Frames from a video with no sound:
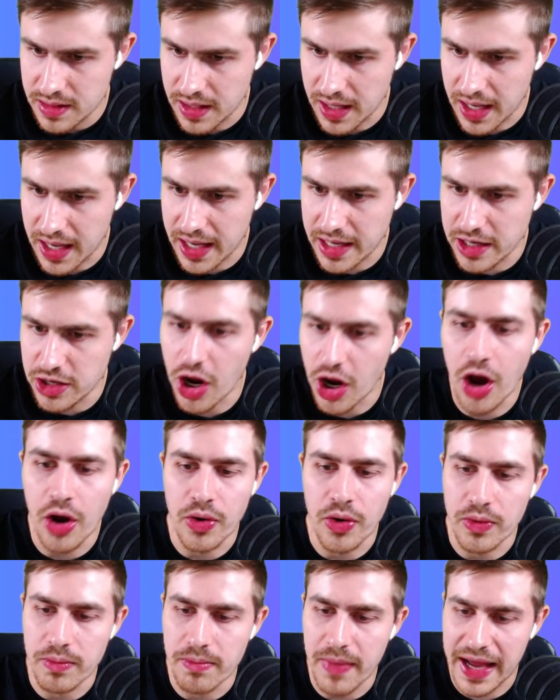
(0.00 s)

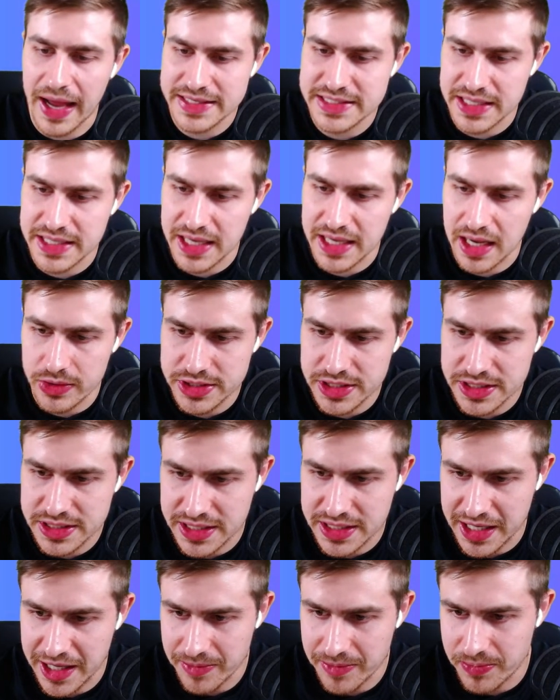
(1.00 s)
No, Matty, I would
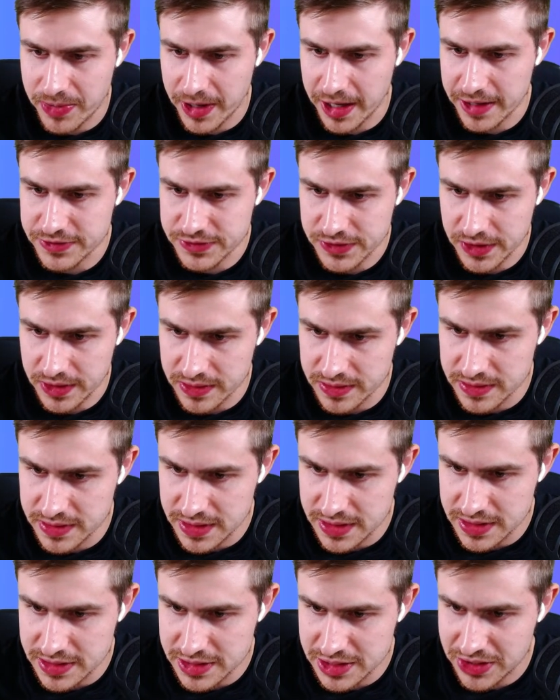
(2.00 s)
just keep Pedro.
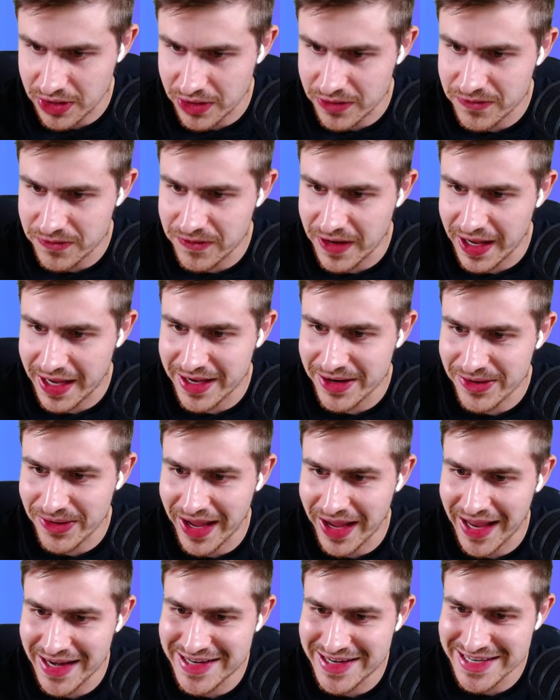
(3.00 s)
Start Flecken or
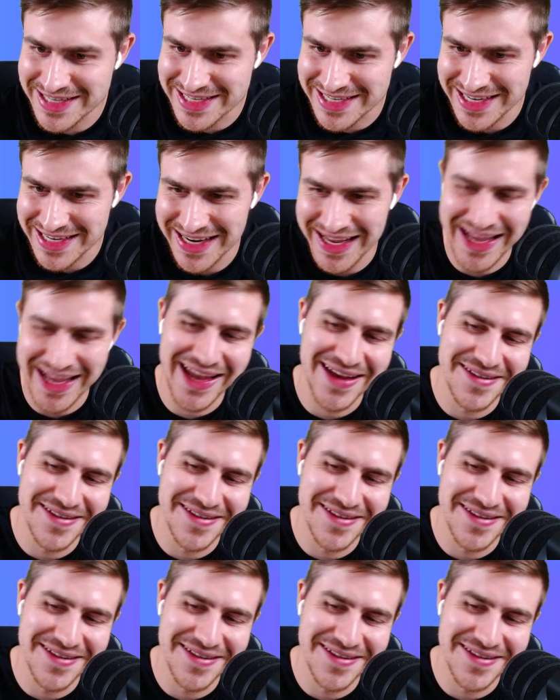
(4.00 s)
Henderson.